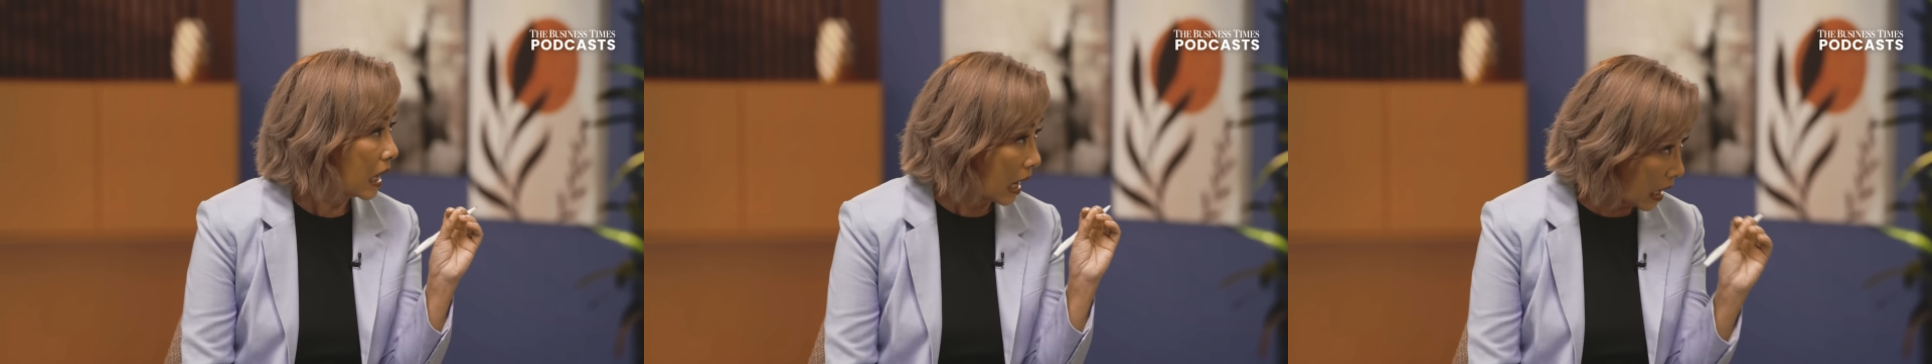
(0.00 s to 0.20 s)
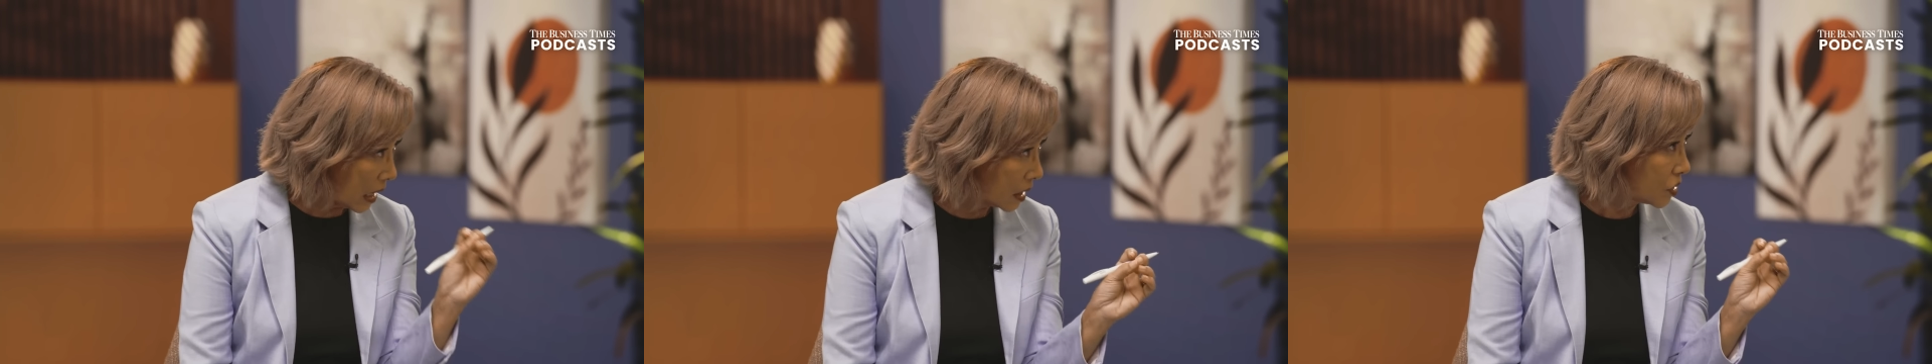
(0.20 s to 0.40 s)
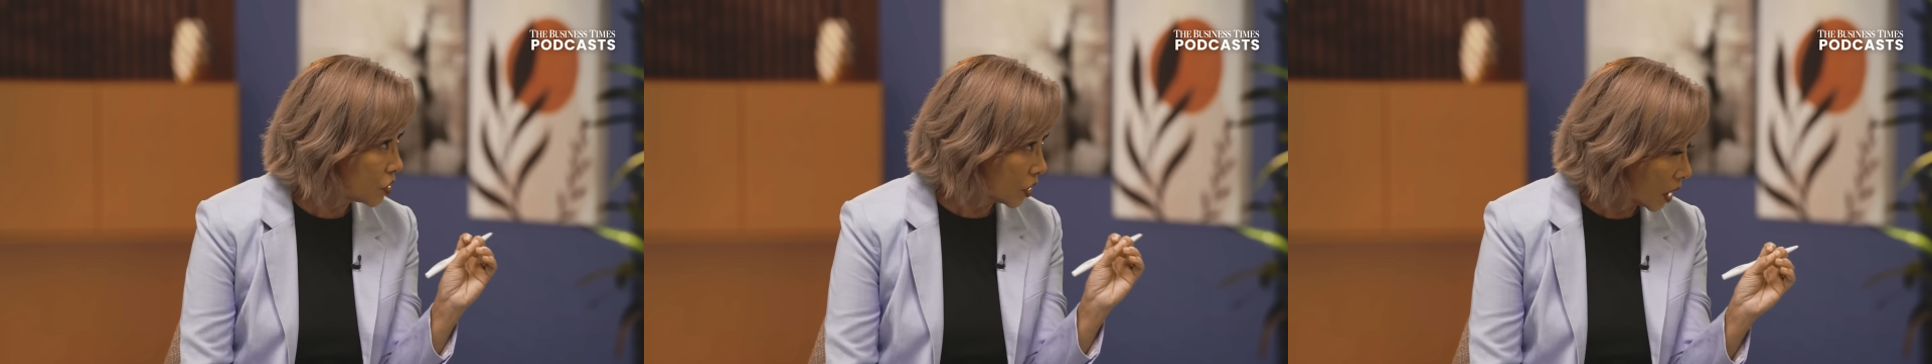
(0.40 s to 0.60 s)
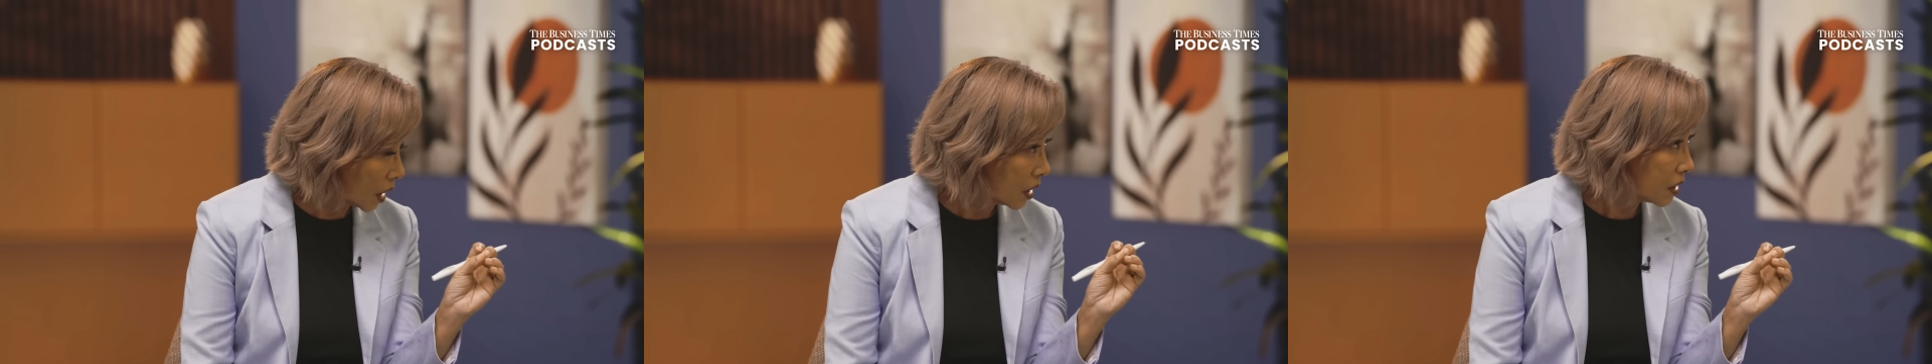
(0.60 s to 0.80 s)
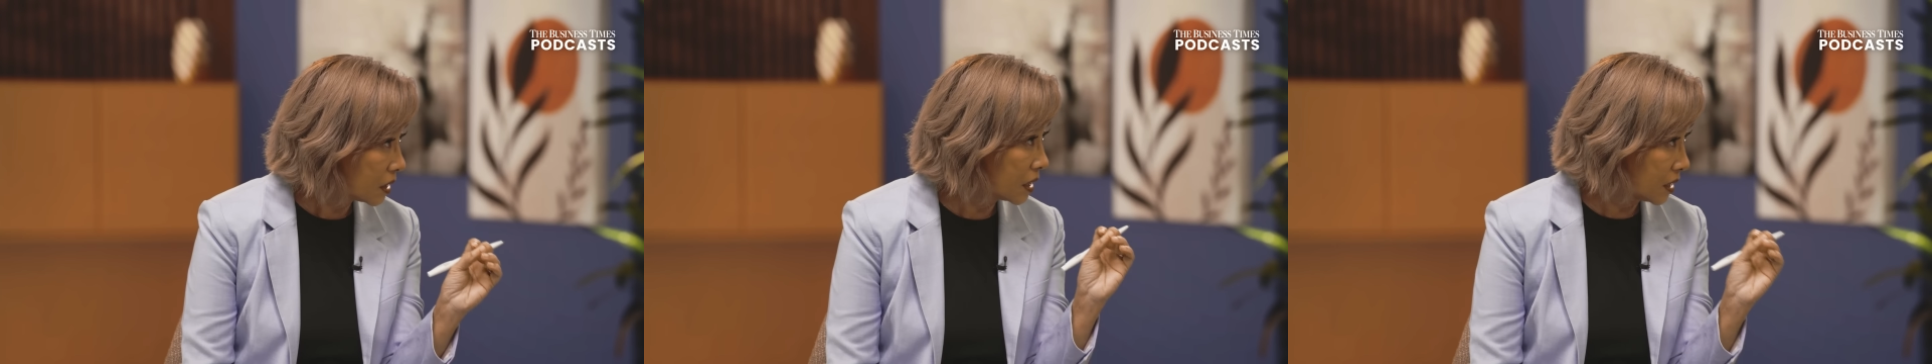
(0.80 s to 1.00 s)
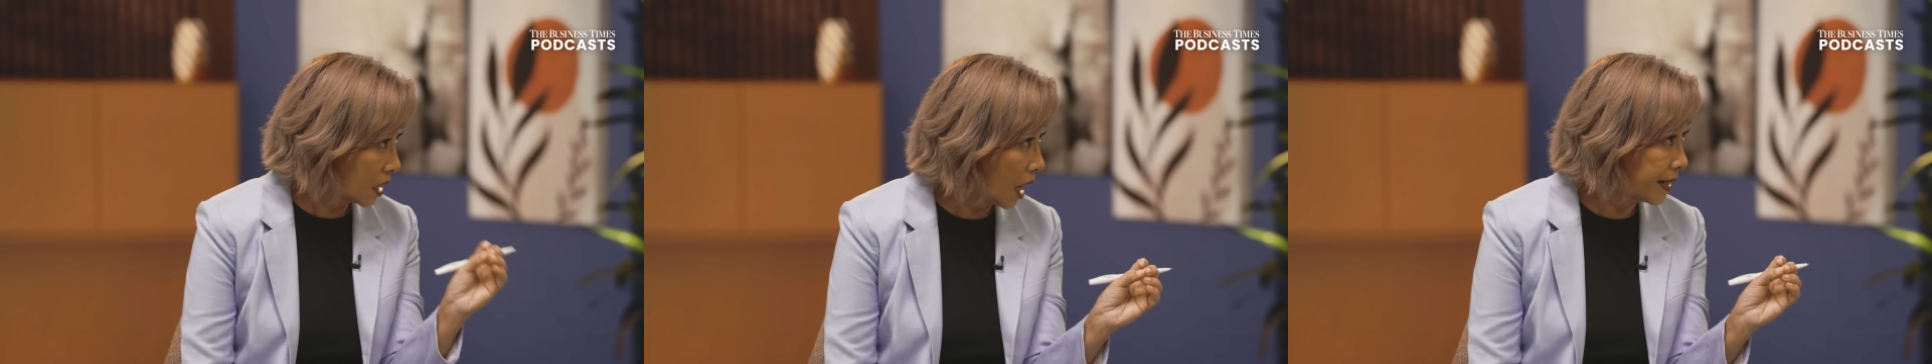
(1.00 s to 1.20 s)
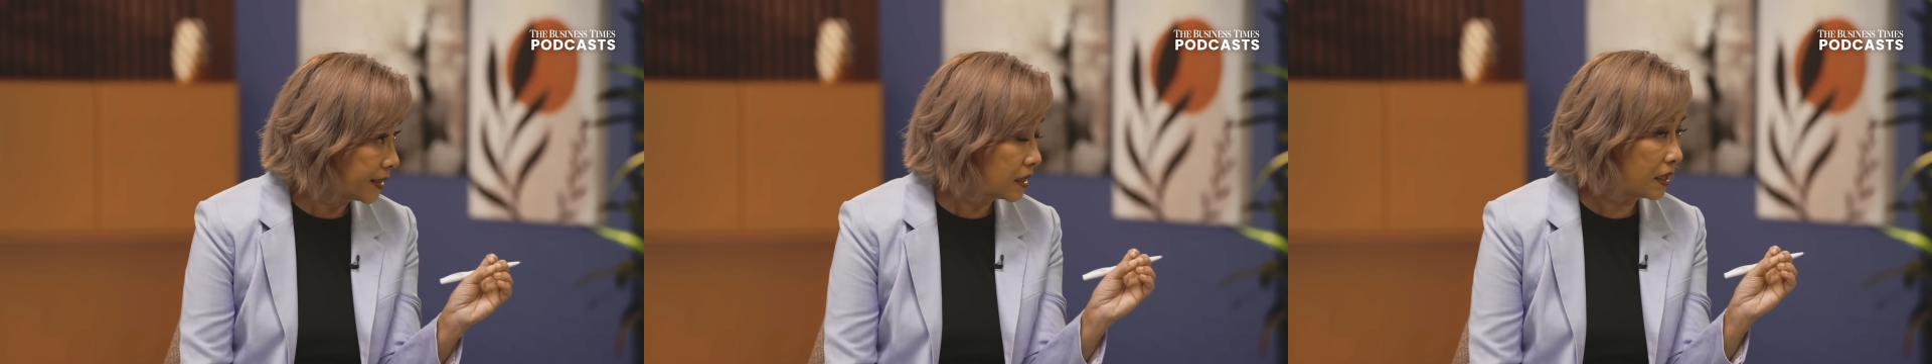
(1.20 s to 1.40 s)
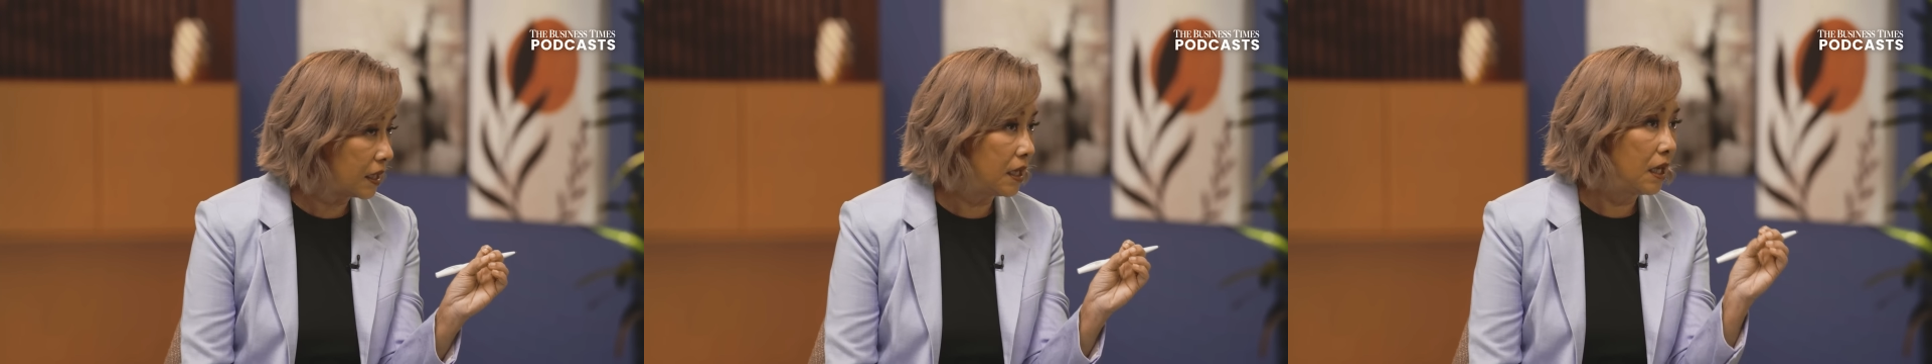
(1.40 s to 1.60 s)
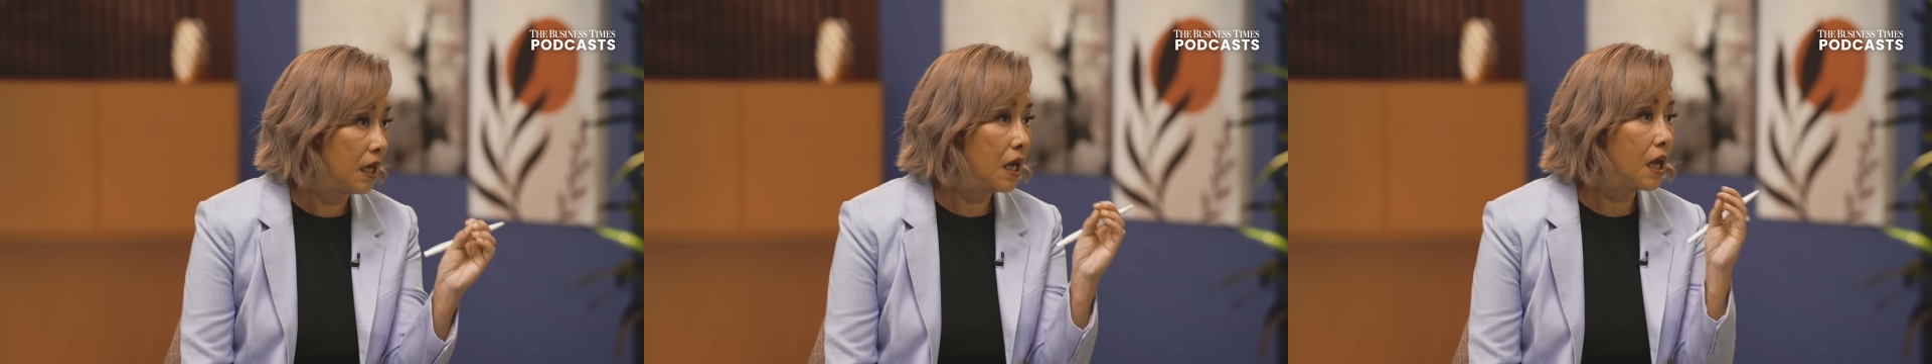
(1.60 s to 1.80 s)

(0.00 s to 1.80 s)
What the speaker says: aging society